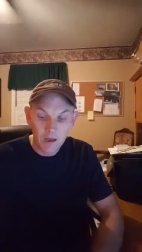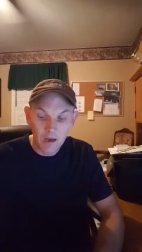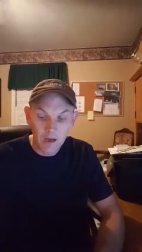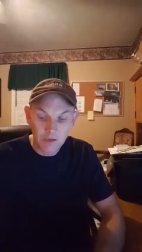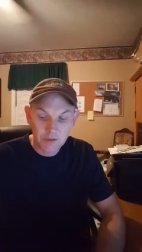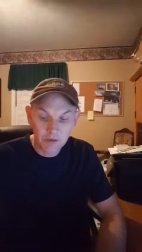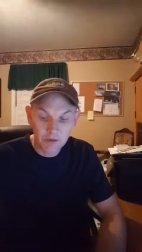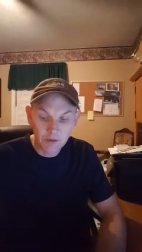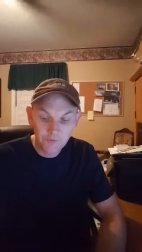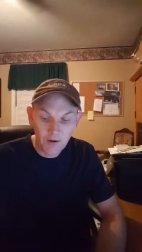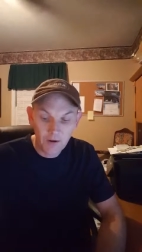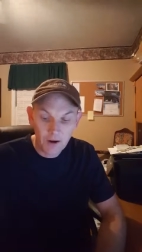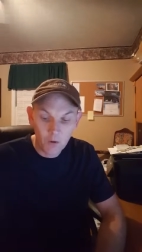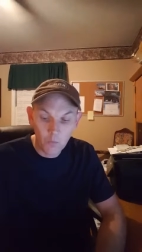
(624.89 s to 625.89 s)
A
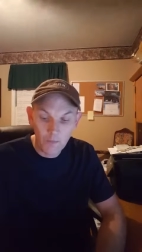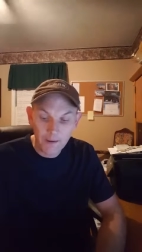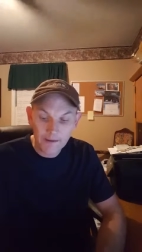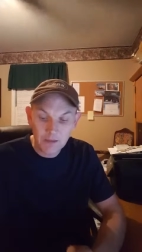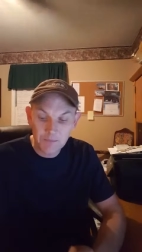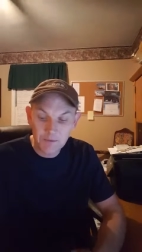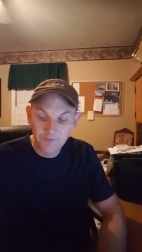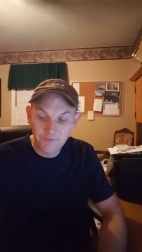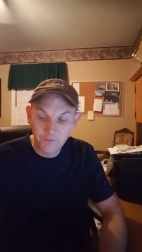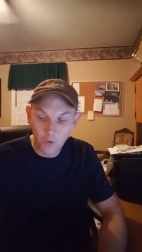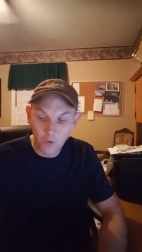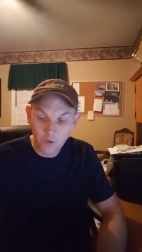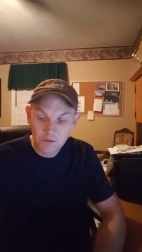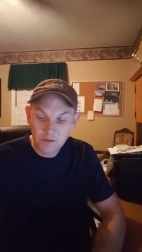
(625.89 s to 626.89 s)
surefire way to be
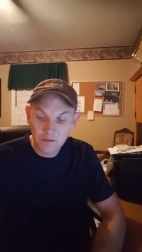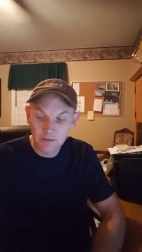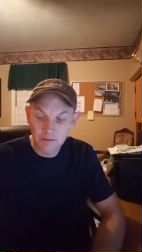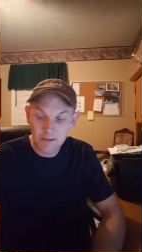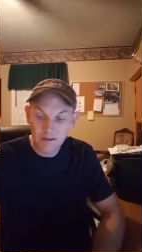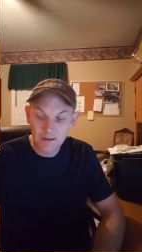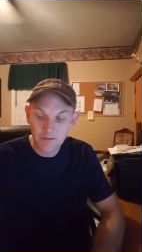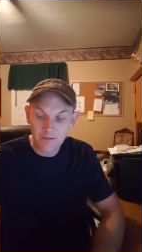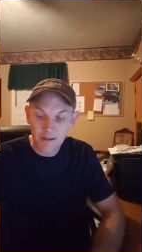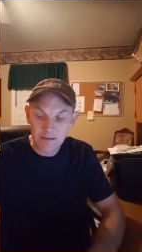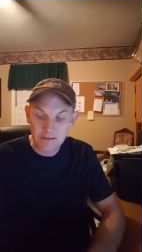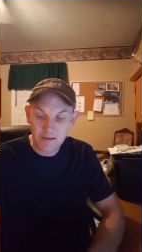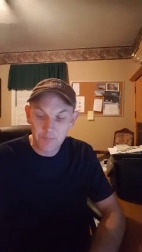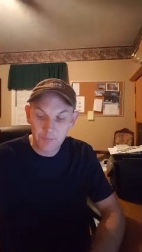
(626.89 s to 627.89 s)
forced to live
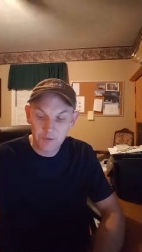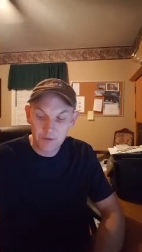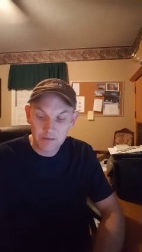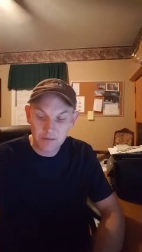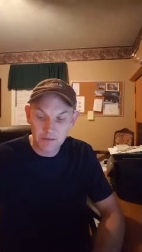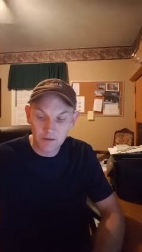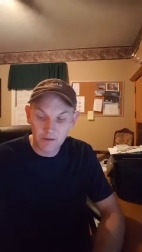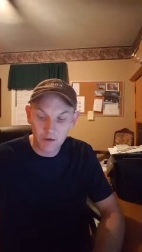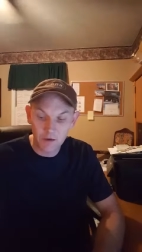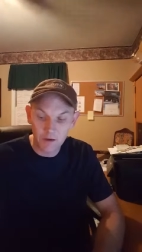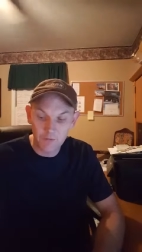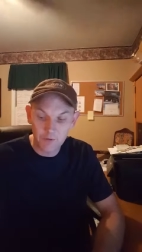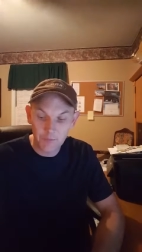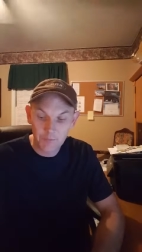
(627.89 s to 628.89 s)
as a prisoner
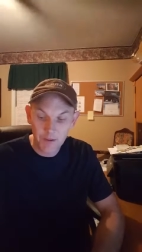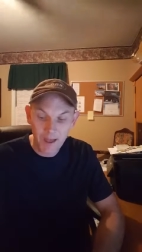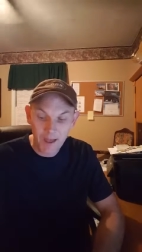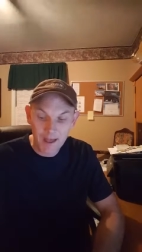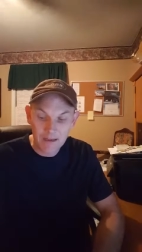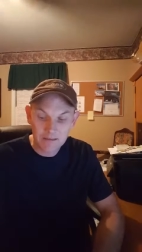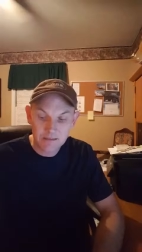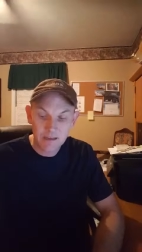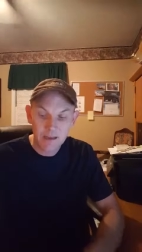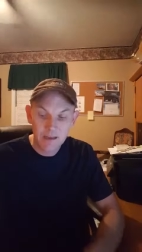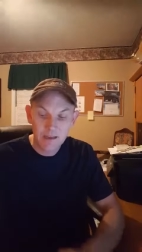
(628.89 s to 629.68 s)
of your past